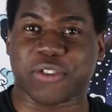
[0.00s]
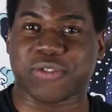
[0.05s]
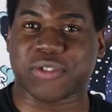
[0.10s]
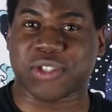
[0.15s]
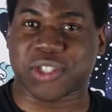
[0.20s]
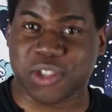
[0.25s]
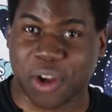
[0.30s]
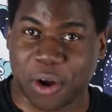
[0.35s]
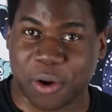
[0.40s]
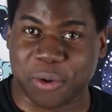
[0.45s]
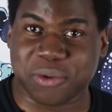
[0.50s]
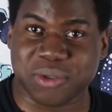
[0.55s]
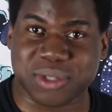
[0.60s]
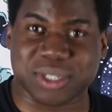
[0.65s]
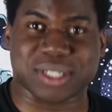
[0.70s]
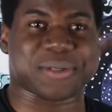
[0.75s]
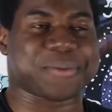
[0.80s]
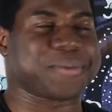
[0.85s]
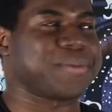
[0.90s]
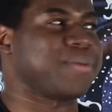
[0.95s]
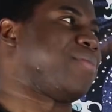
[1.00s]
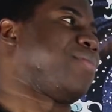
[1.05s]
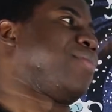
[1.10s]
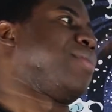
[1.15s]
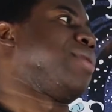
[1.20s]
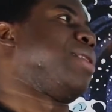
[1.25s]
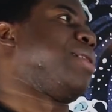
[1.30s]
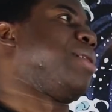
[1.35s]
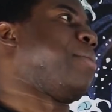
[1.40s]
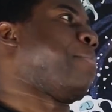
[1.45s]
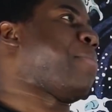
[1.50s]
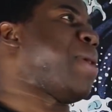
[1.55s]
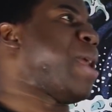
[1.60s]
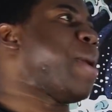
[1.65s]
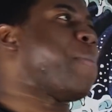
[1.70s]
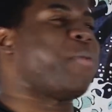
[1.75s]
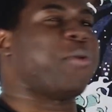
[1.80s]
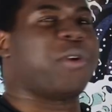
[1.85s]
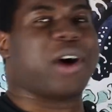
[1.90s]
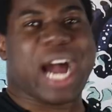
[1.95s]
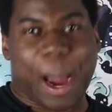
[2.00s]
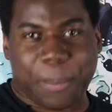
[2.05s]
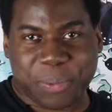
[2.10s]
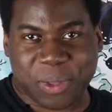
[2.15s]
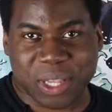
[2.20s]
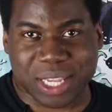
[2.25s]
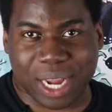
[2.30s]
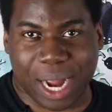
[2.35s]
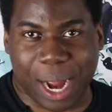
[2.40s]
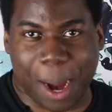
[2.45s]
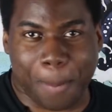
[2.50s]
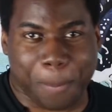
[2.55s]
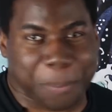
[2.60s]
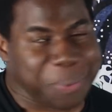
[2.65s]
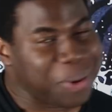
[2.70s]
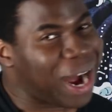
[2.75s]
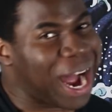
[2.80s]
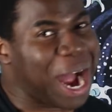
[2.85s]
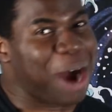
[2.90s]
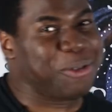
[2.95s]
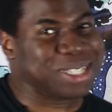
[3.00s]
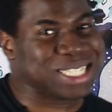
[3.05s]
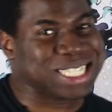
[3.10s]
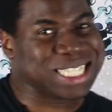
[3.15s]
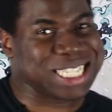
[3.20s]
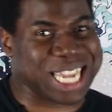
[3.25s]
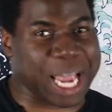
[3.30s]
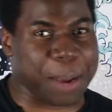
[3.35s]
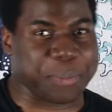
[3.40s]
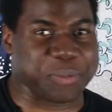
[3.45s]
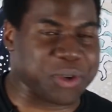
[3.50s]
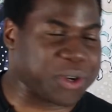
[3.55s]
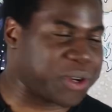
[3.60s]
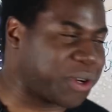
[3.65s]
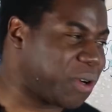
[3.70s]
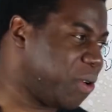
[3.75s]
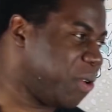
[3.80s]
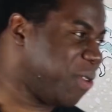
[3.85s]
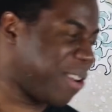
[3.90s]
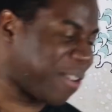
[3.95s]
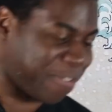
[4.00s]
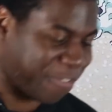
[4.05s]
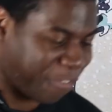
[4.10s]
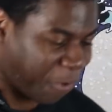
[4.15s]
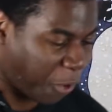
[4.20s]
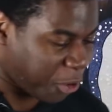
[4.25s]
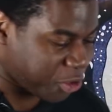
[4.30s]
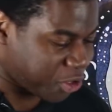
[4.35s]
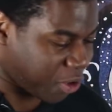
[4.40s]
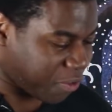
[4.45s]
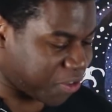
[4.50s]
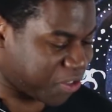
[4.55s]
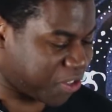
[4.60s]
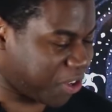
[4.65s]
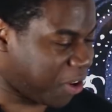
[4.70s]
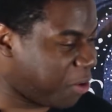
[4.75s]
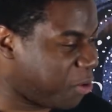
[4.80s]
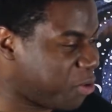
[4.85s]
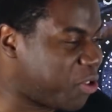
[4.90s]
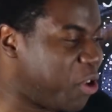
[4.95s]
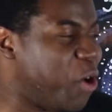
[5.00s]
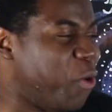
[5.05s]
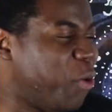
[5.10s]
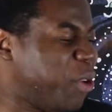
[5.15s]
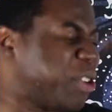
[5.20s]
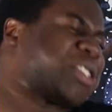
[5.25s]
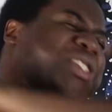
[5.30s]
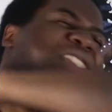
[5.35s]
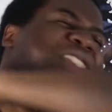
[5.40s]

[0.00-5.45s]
of Souls. People hyped it up. I was skeptical, and Forge of Souls was